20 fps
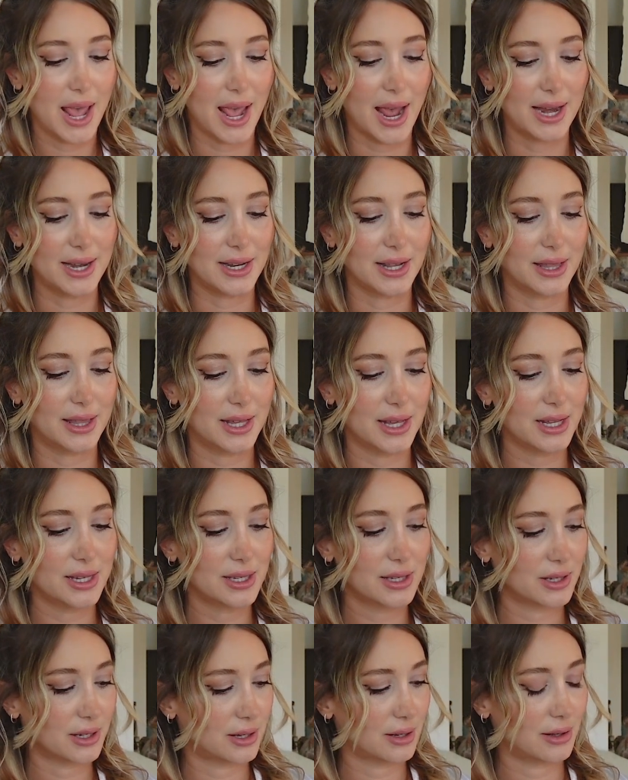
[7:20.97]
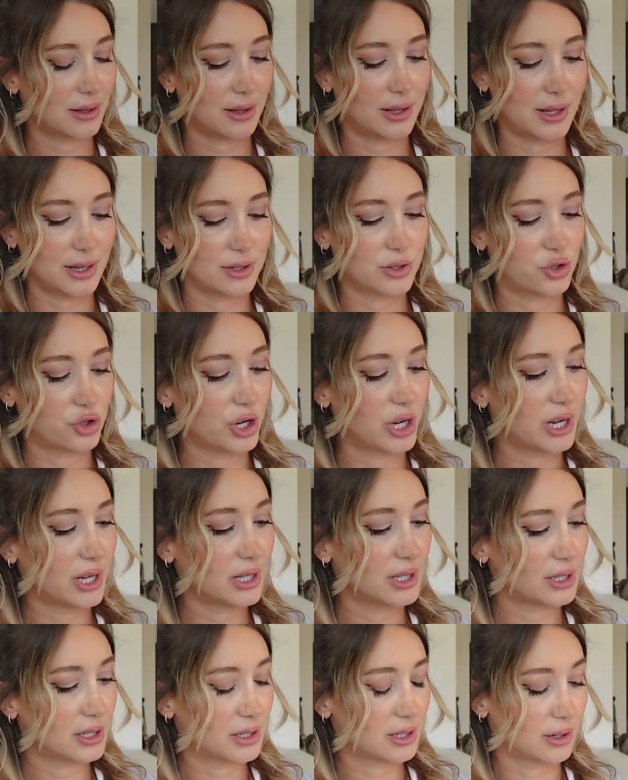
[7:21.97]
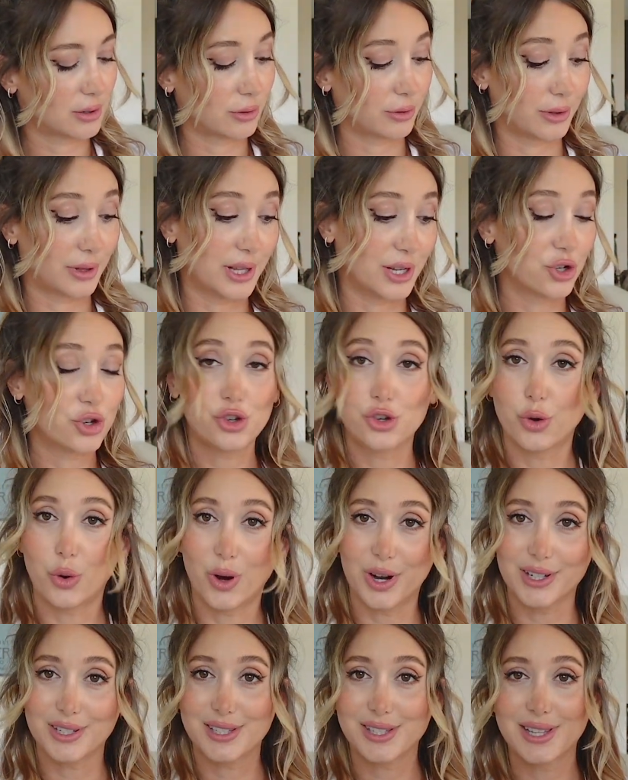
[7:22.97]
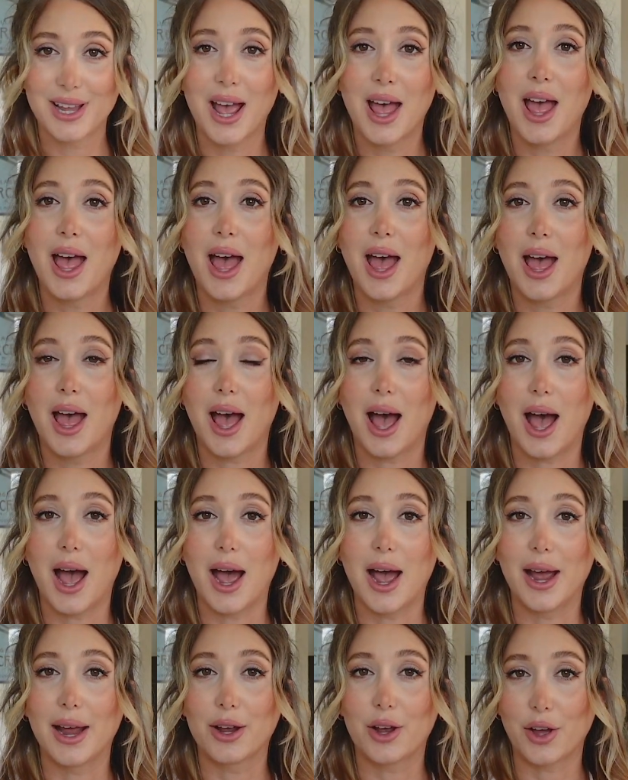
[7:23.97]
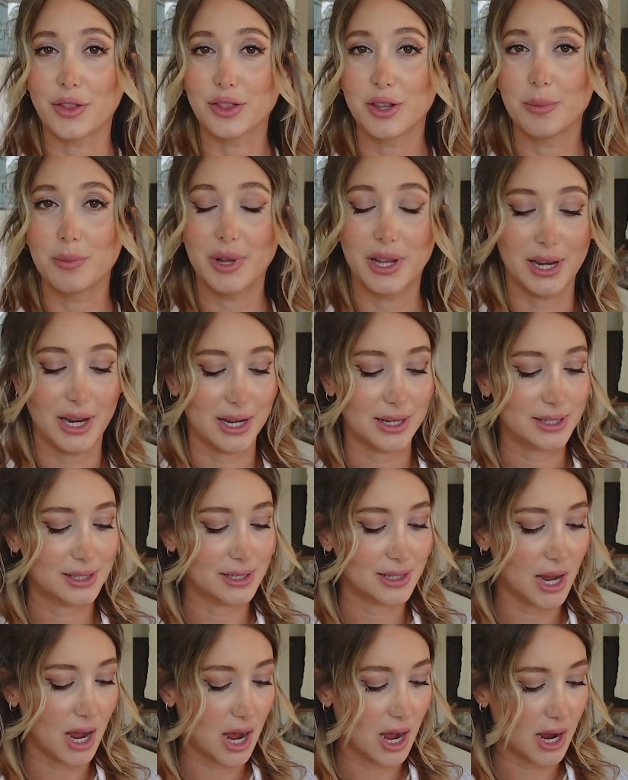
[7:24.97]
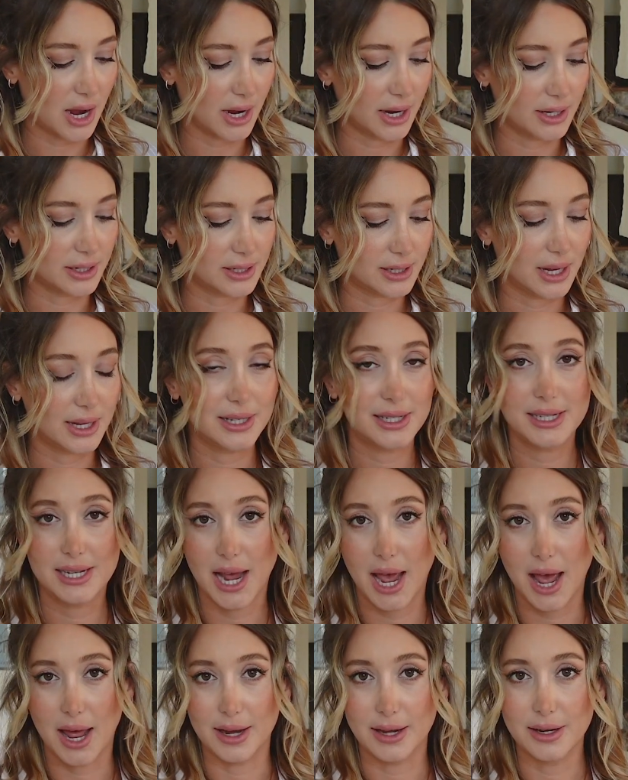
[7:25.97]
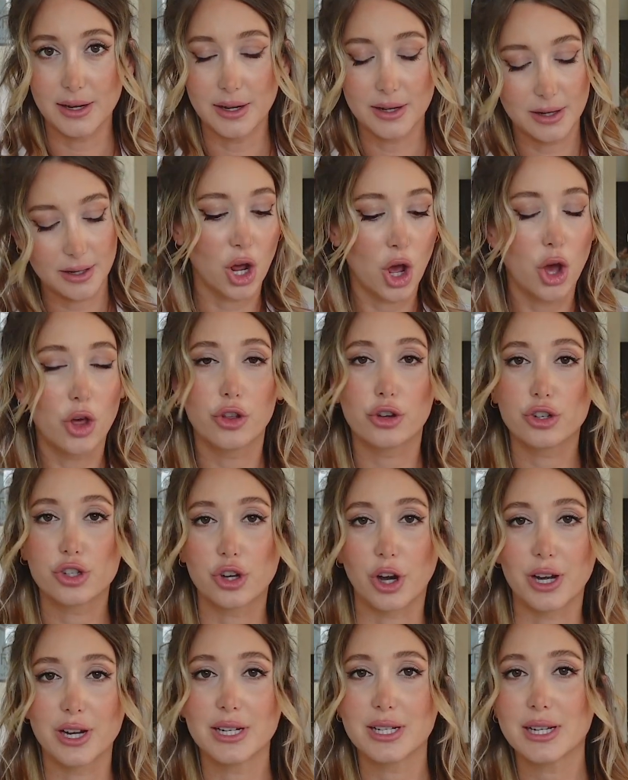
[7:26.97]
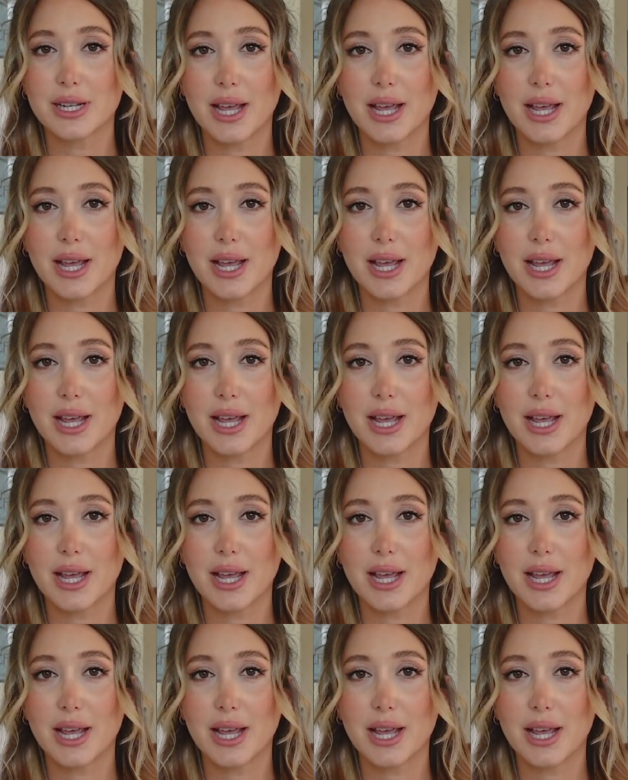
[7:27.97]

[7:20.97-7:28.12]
And these jeans, or these shorts, I got them in a size 10. They're starting to